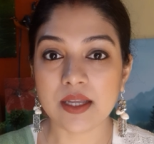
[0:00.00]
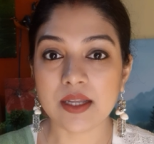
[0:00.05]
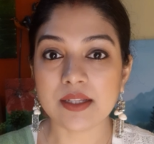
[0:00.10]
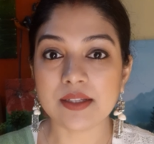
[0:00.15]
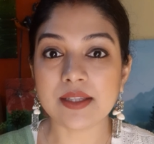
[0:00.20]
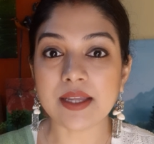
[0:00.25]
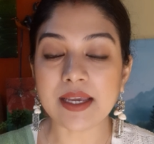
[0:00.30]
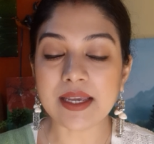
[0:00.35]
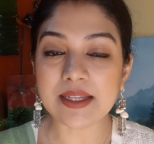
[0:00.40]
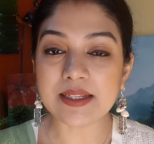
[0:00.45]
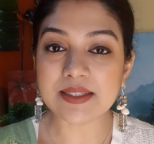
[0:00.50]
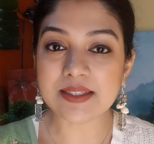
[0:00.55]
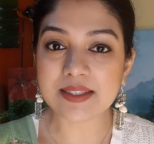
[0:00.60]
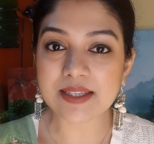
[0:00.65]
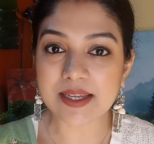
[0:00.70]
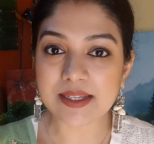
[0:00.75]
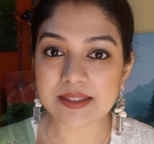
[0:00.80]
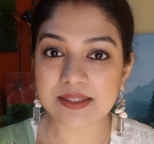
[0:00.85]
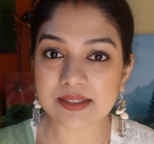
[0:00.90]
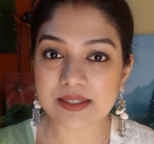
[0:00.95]
The
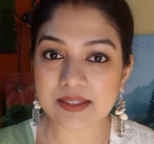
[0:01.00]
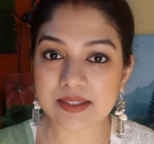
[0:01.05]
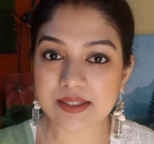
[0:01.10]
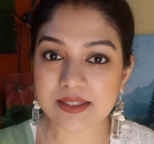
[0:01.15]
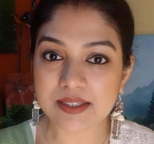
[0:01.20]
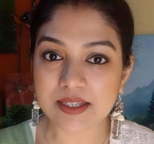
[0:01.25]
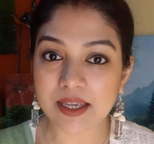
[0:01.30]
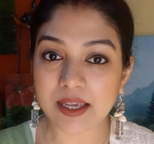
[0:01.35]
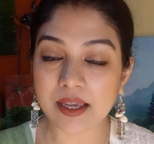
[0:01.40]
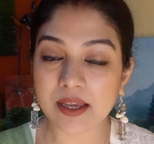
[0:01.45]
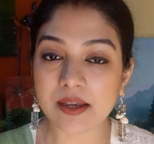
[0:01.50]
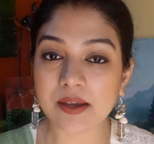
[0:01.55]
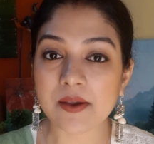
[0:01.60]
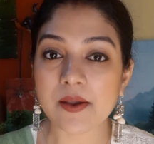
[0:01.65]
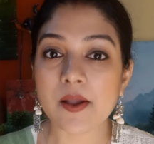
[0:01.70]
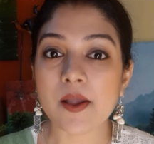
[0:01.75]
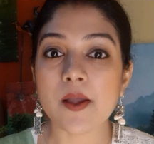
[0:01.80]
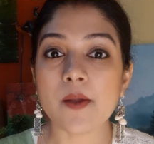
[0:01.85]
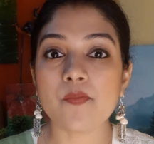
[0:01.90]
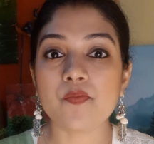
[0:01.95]
incense stick,
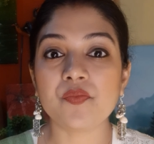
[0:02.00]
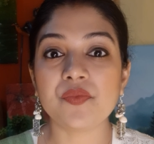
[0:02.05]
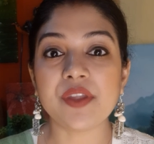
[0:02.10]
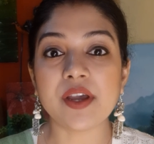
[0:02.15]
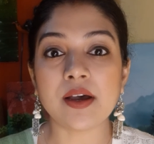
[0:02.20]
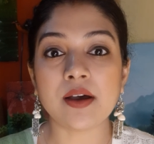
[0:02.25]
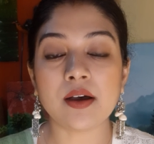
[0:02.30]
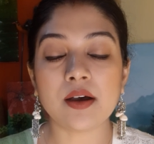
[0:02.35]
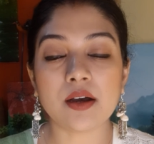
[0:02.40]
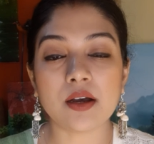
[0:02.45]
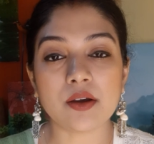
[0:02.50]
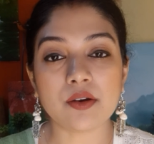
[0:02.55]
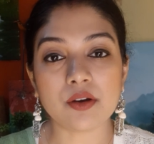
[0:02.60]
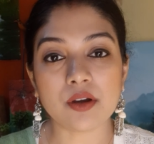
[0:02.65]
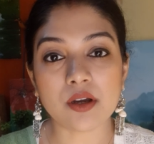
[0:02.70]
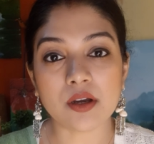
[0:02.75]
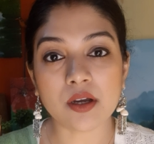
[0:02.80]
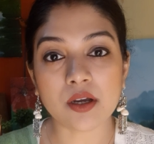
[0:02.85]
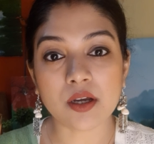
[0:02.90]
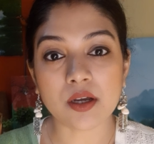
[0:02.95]
the
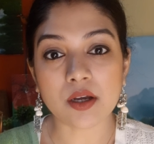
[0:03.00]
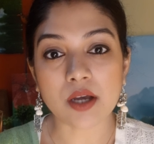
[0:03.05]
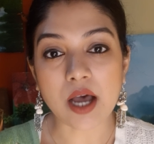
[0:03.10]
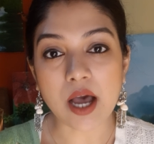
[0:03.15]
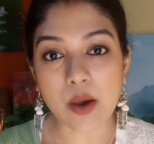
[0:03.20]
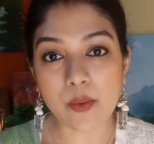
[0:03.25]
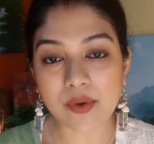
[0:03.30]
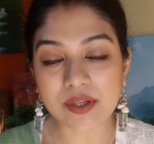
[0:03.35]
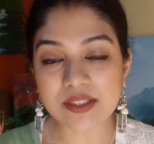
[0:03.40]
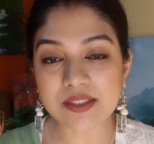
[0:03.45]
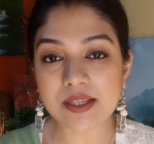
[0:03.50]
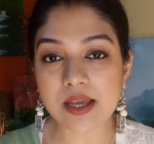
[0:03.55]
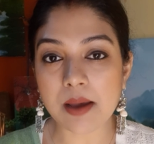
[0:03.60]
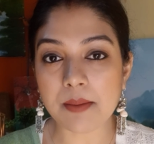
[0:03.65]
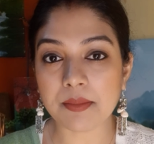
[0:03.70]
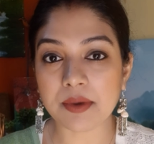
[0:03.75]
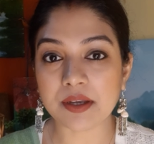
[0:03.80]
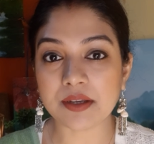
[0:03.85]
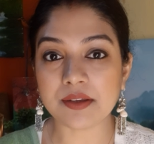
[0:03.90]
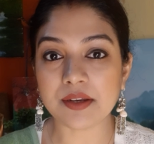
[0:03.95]
Havan
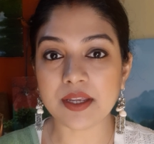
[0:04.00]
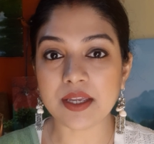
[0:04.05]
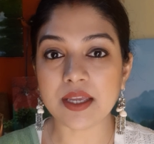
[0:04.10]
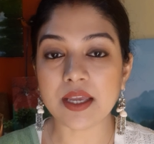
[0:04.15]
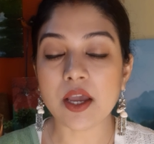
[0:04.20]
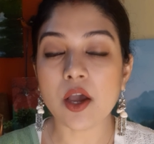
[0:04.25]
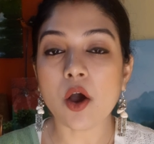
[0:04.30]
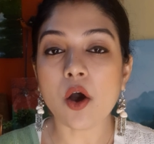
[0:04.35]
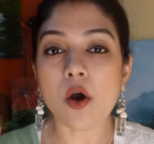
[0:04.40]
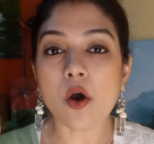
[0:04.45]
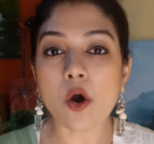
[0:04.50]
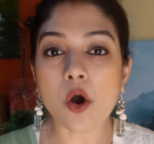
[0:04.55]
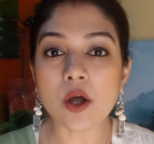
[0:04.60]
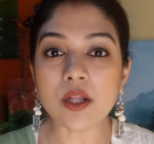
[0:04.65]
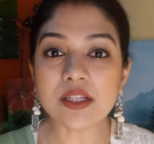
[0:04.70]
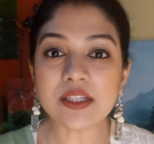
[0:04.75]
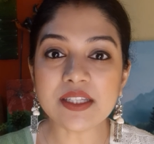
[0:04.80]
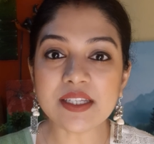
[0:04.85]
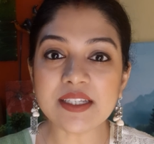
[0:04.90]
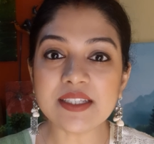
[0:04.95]
Samagri,
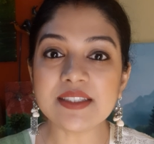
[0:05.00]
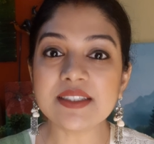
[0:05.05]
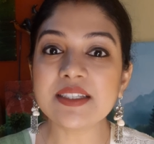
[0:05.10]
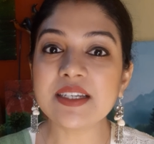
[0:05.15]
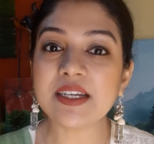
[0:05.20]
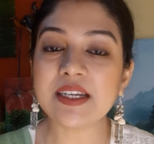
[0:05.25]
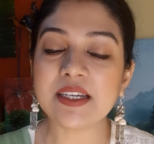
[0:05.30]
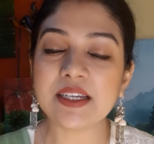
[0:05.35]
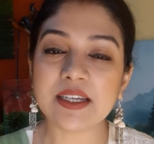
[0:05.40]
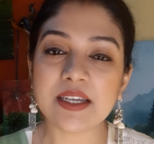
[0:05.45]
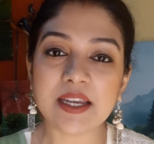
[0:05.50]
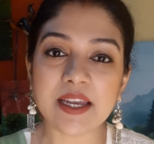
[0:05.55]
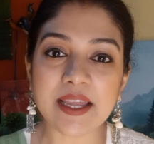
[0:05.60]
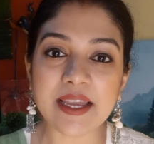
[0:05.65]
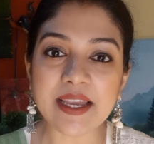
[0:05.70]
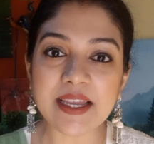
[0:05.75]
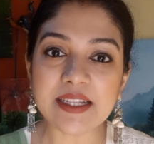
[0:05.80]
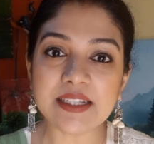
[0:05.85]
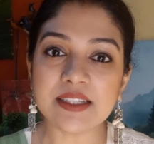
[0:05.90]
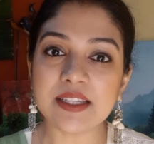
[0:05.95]
all these
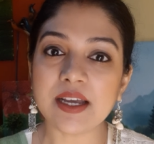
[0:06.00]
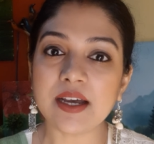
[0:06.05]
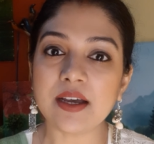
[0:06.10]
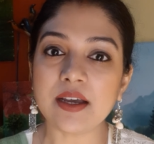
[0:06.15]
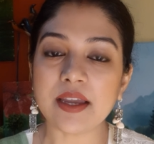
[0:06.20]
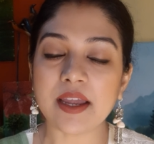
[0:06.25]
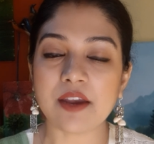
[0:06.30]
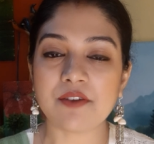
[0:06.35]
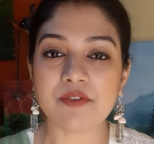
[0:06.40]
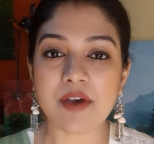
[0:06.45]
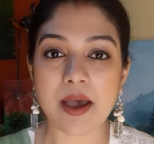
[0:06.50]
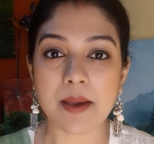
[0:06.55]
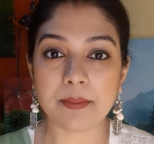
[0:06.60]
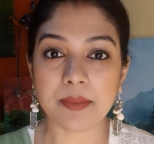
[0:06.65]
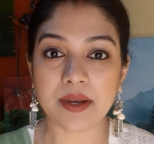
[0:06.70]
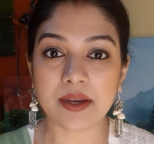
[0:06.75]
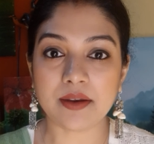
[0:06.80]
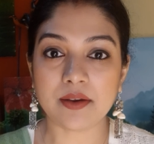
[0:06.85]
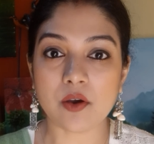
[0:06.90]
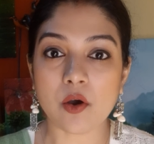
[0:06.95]
clean the
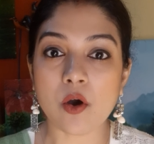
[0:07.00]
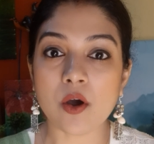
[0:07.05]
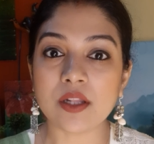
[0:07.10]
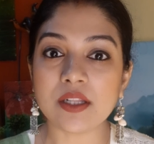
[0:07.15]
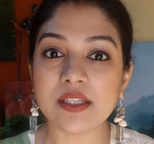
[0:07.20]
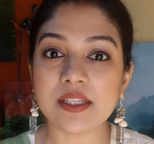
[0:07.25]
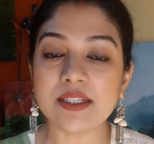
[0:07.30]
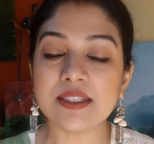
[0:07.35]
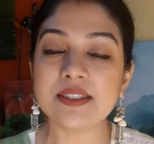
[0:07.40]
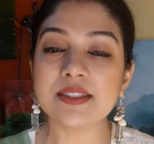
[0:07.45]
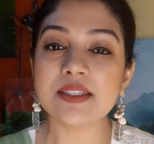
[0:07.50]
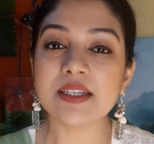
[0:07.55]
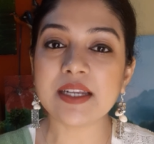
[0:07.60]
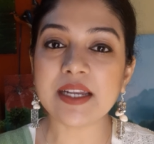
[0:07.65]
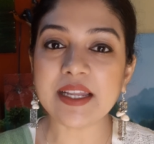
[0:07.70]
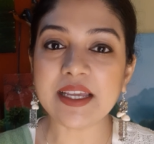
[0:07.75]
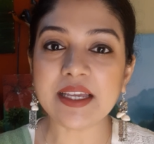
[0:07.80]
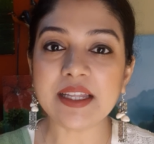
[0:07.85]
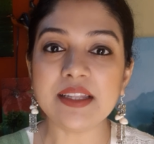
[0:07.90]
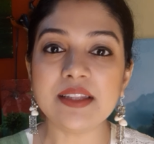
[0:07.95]
environment, all these
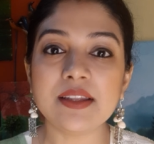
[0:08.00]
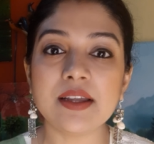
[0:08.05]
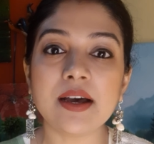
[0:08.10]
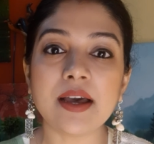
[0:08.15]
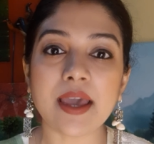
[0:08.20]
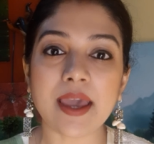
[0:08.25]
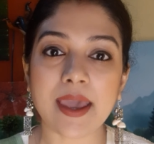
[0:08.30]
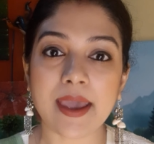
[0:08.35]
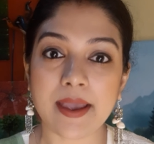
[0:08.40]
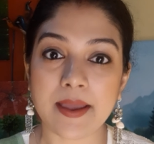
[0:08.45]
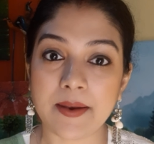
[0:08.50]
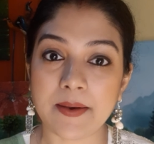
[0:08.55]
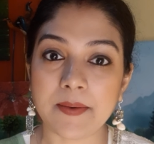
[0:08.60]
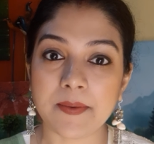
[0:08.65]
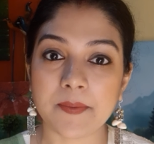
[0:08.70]
clean the air.